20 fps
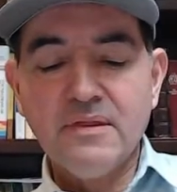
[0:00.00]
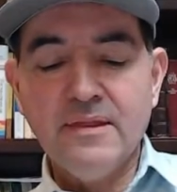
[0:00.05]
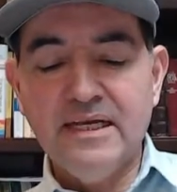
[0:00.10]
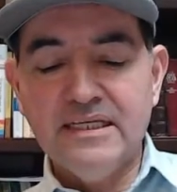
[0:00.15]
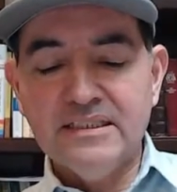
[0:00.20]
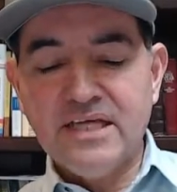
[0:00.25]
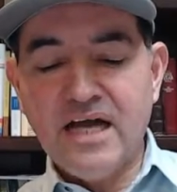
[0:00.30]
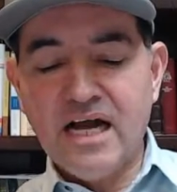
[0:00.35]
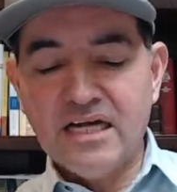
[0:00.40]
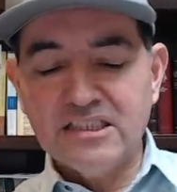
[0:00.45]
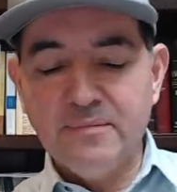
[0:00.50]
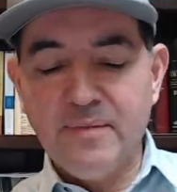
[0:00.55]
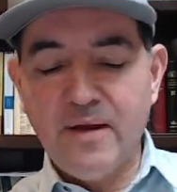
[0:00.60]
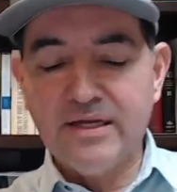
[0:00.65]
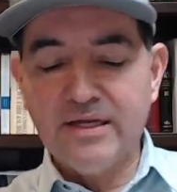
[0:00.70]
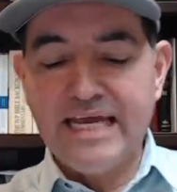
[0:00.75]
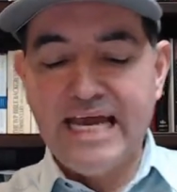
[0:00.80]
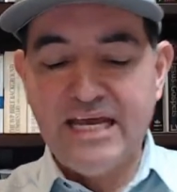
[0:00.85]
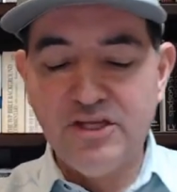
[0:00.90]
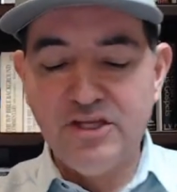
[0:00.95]
it talks
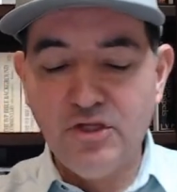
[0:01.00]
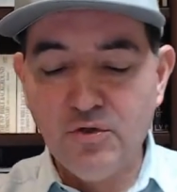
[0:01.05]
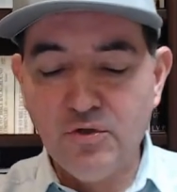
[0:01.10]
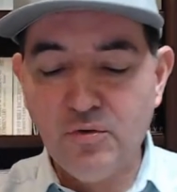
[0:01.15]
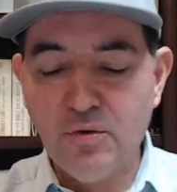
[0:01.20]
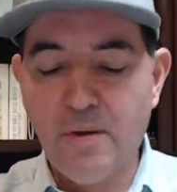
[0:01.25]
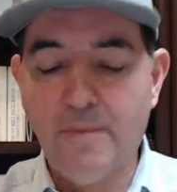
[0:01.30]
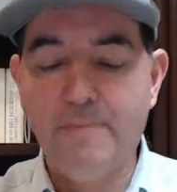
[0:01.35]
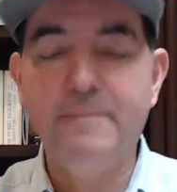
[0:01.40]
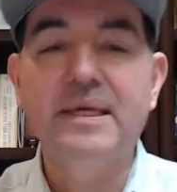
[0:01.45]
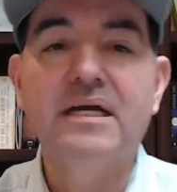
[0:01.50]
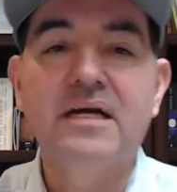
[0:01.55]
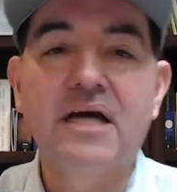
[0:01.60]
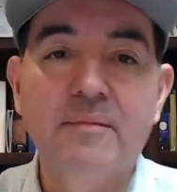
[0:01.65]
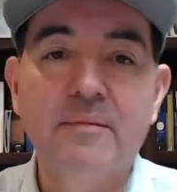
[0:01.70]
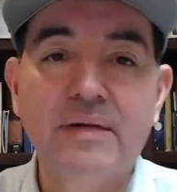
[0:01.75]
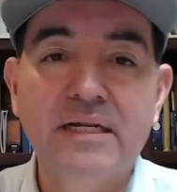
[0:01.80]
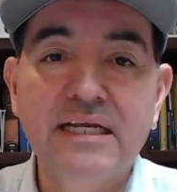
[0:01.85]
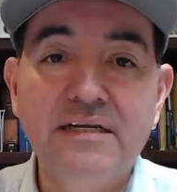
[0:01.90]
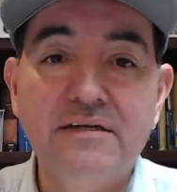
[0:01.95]
about, can you
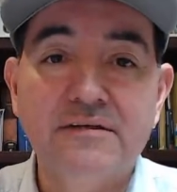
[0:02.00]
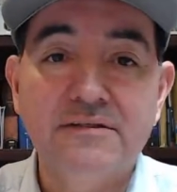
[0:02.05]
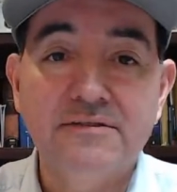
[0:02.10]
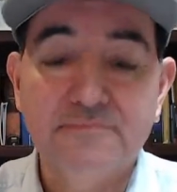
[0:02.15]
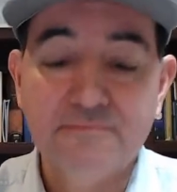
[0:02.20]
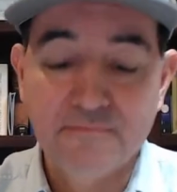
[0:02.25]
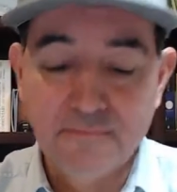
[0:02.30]
become a leader?